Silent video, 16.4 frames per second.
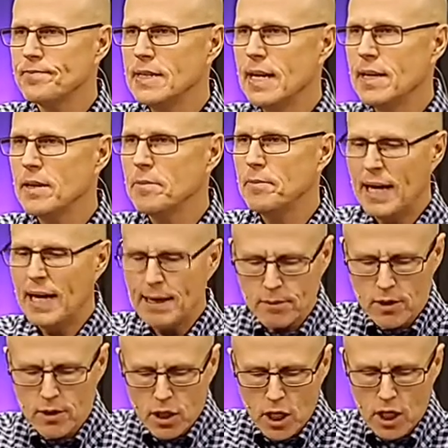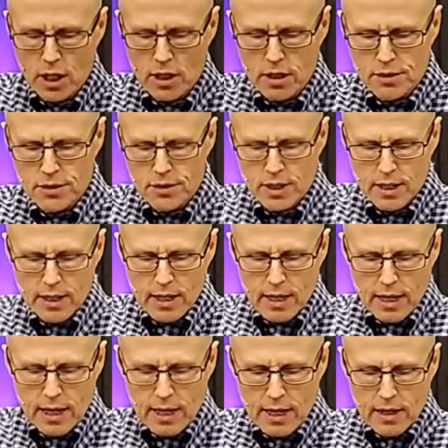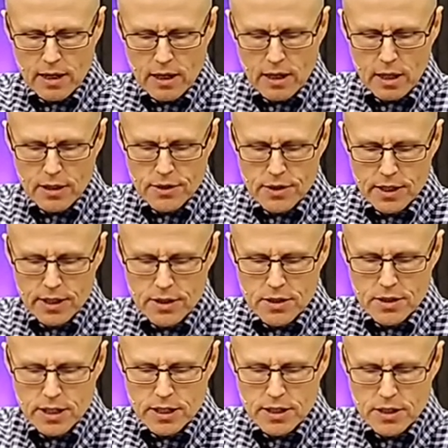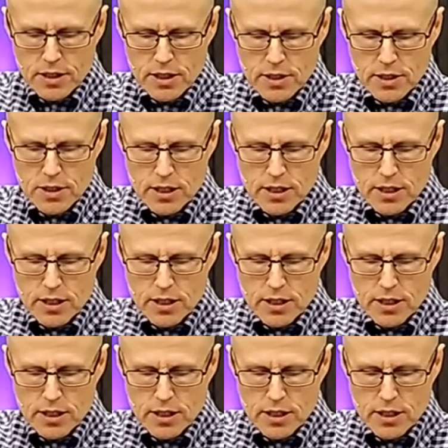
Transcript: Now the Bible calls uh, calls it his, his,